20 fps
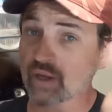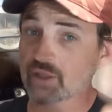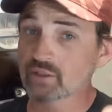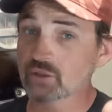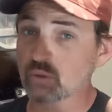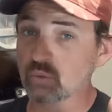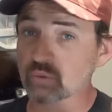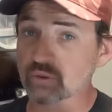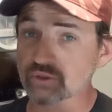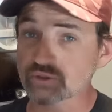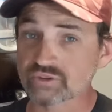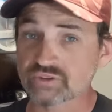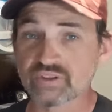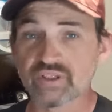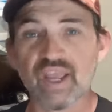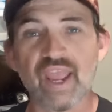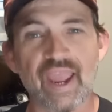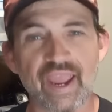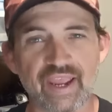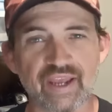the right
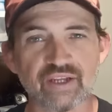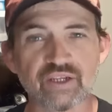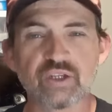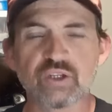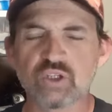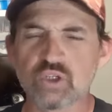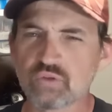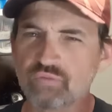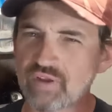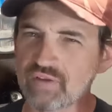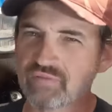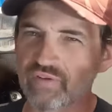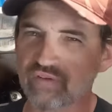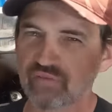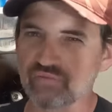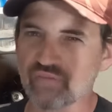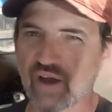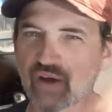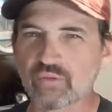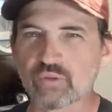lures, and you've
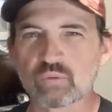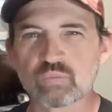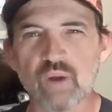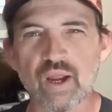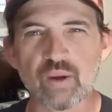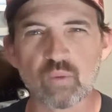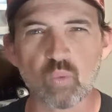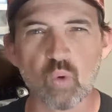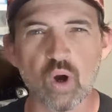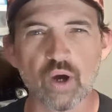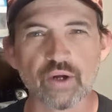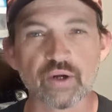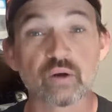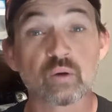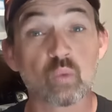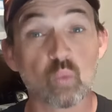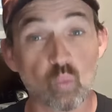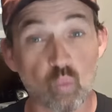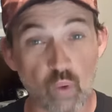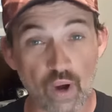even found the right
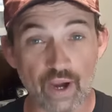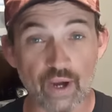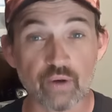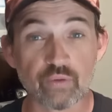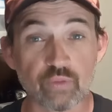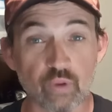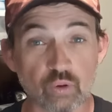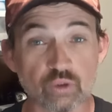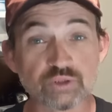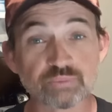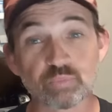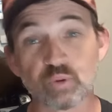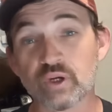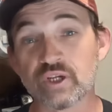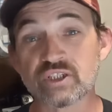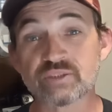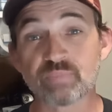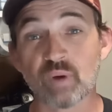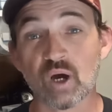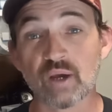water where those
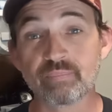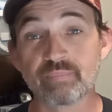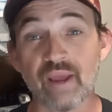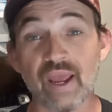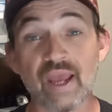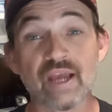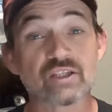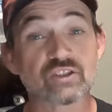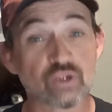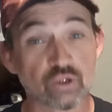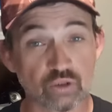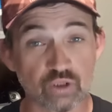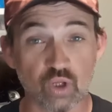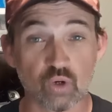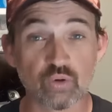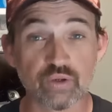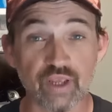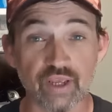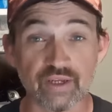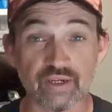pre-spawn bass are
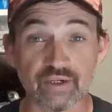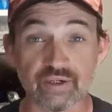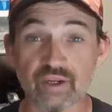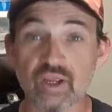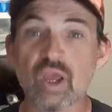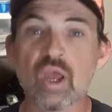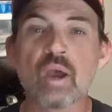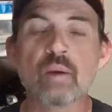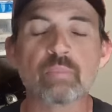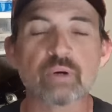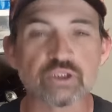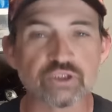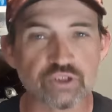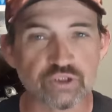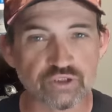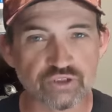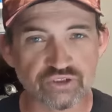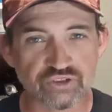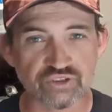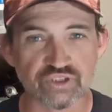located,
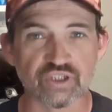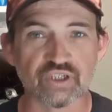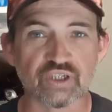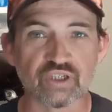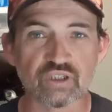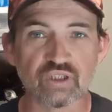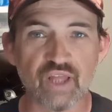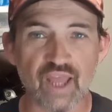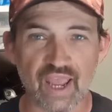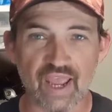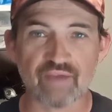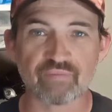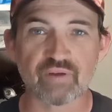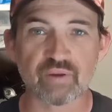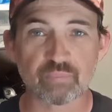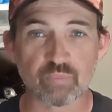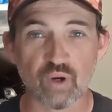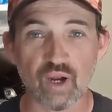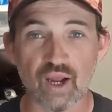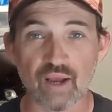but you're still
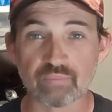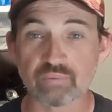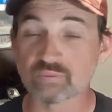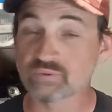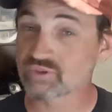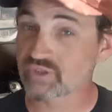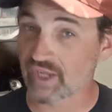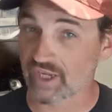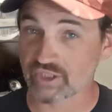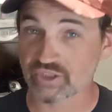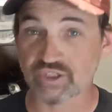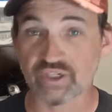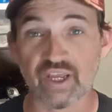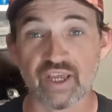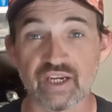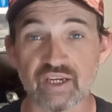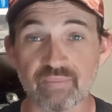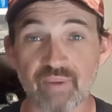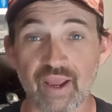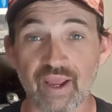having problems
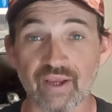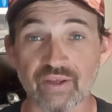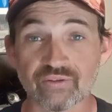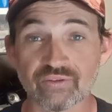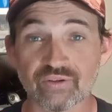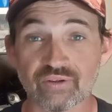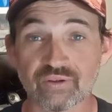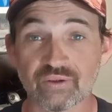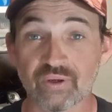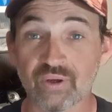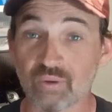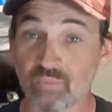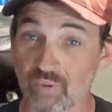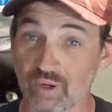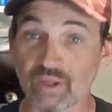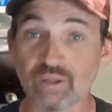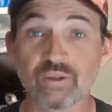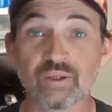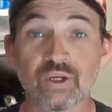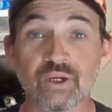catching any bass.
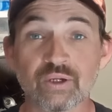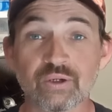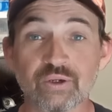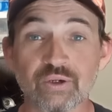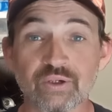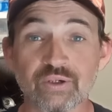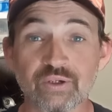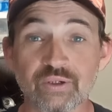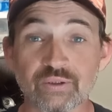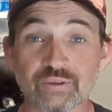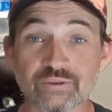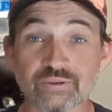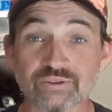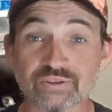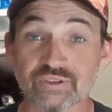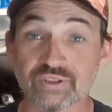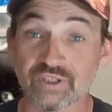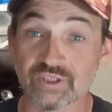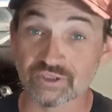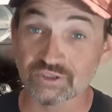Well, good
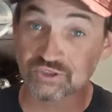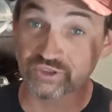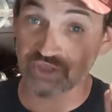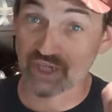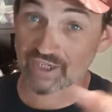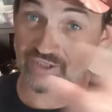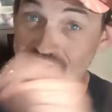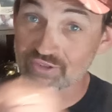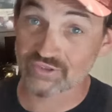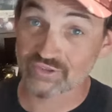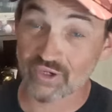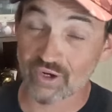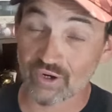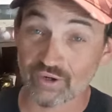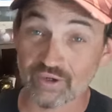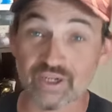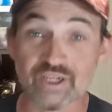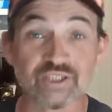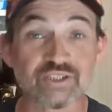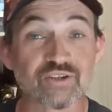news. Chances
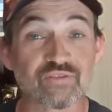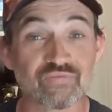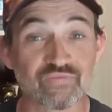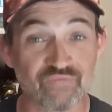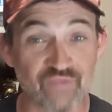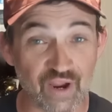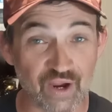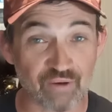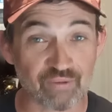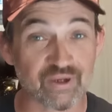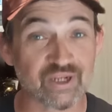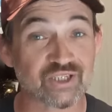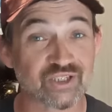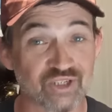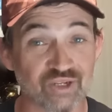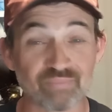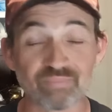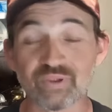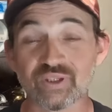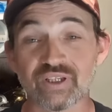are it's a very
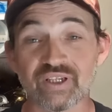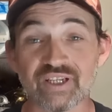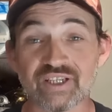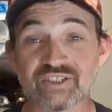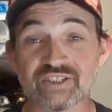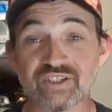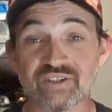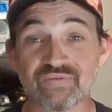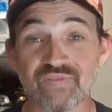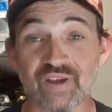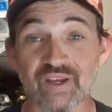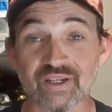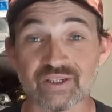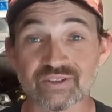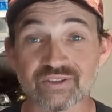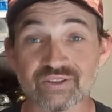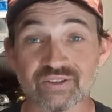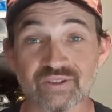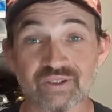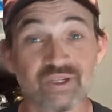simple and easy
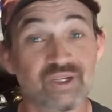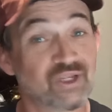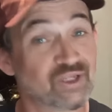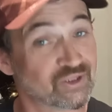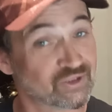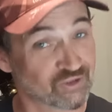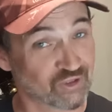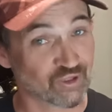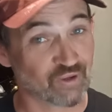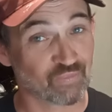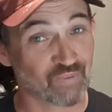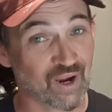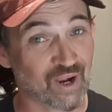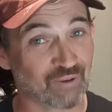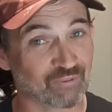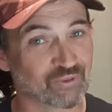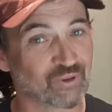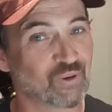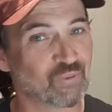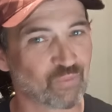fix. Stick
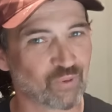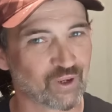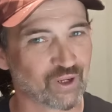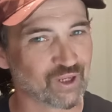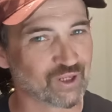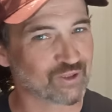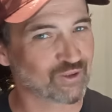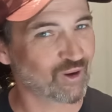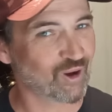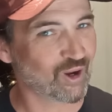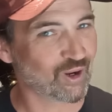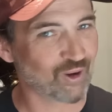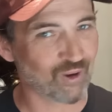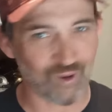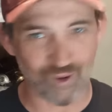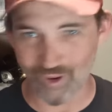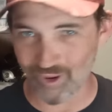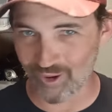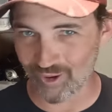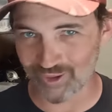around. We're going to
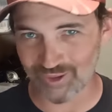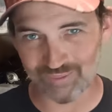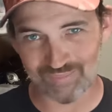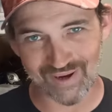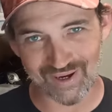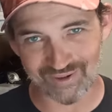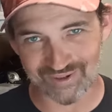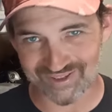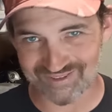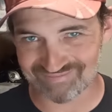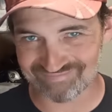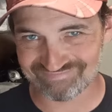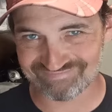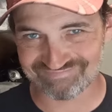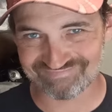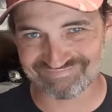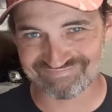talk all about it.